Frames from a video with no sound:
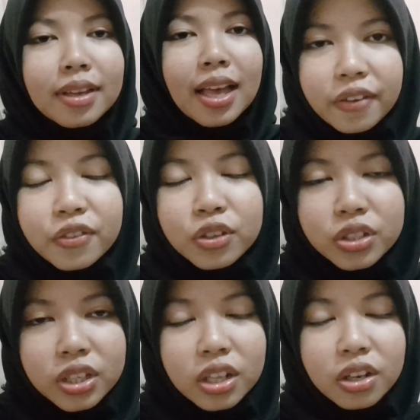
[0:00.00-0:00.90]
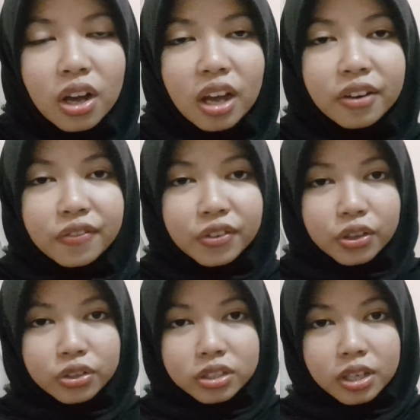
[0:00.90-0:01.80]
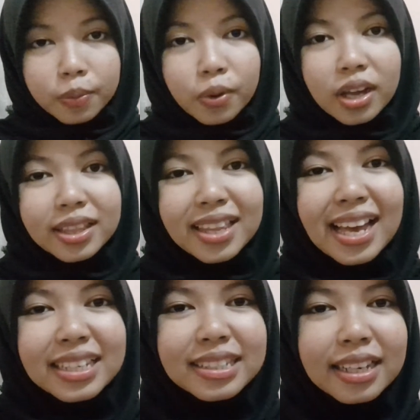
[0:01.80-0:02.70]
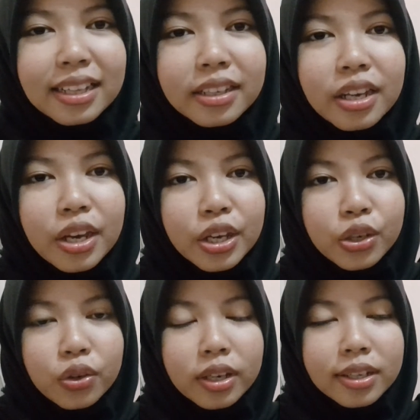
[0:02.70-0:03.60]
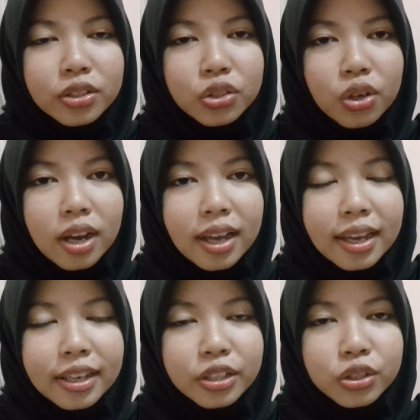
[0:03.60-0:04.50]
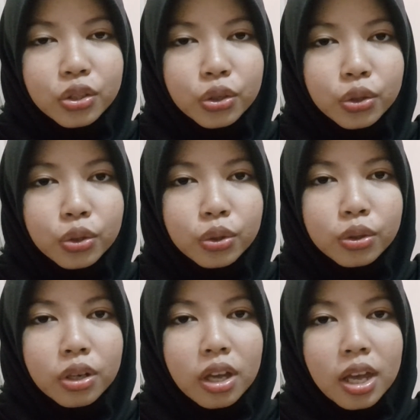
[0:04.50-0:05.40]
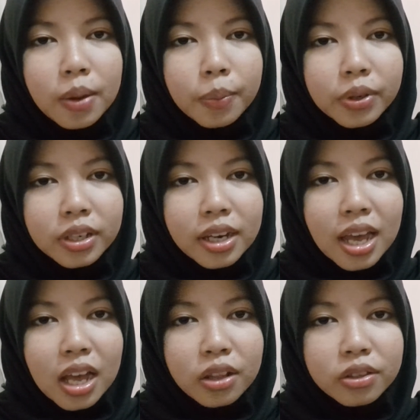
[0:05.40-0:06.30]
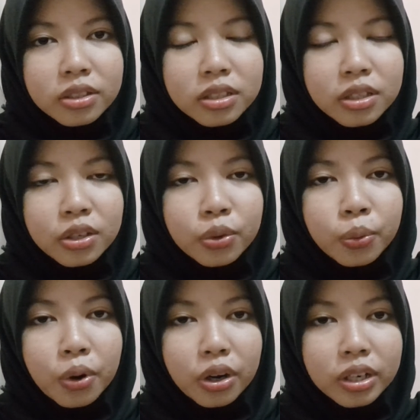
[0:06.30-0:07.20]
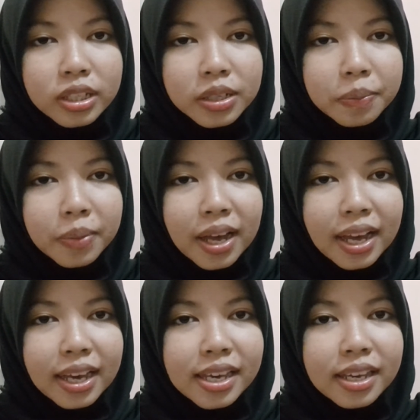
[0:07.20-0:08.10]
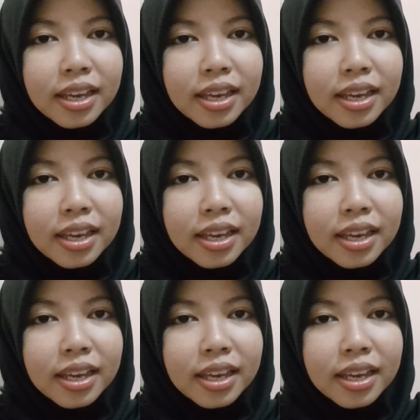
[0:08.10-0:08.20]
If you're still confused about nasal, you can try to pronounce the word by